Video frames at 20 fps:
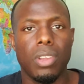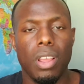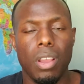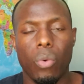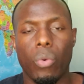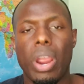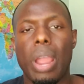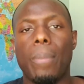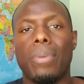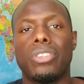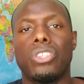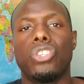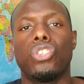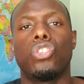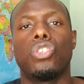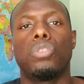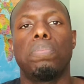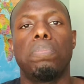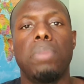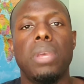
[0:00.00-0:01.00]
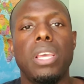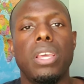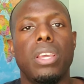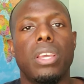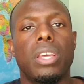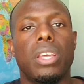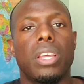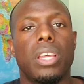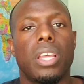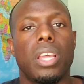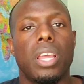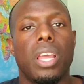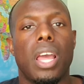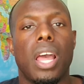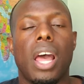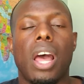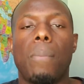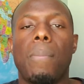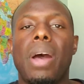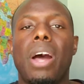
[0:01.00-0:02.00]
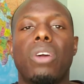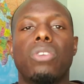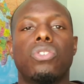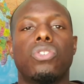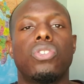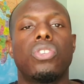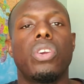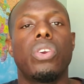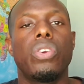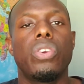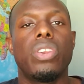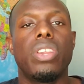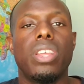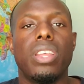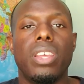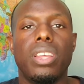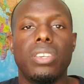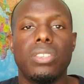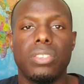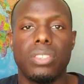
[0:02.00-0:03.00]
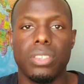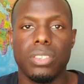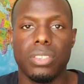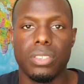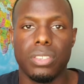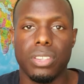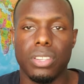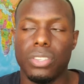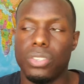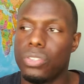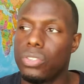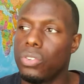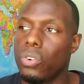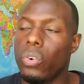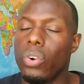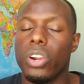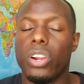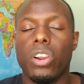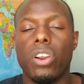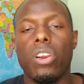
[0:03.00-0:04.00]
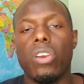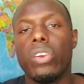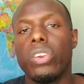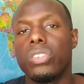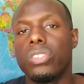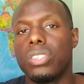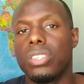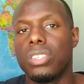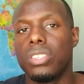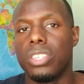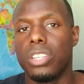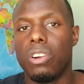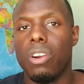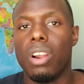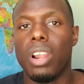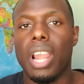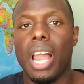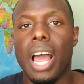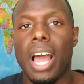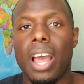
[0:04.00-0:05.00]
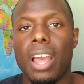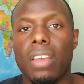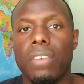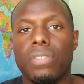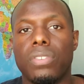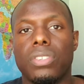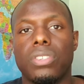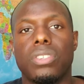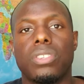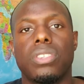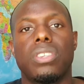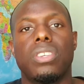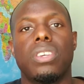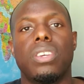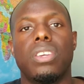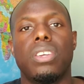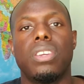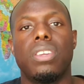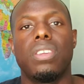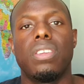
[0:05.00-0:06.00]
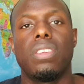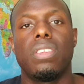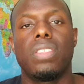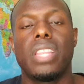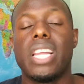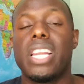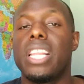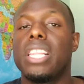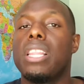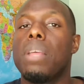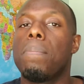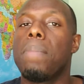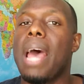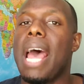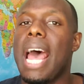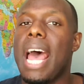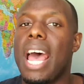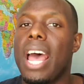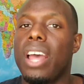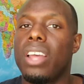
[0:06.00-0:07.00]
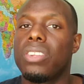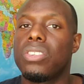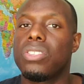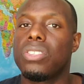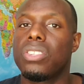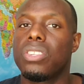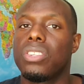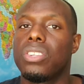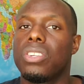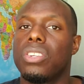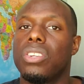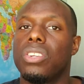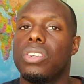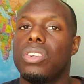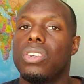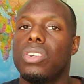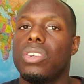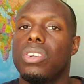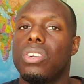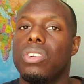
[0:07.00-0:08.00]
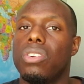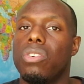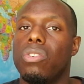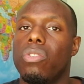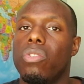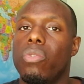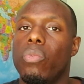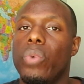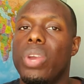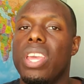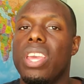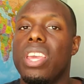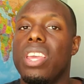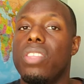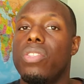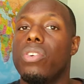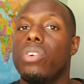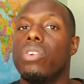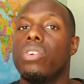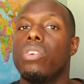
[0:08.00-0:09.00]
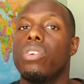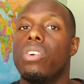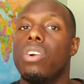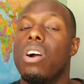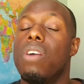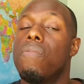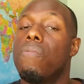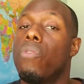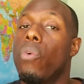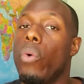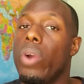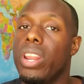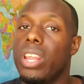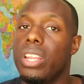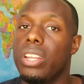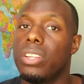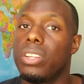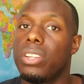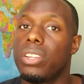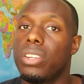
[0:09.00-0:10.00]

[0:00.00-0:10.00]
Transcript: We're able to speak about certain instances or occurrences in our lives that in the past we either avoided,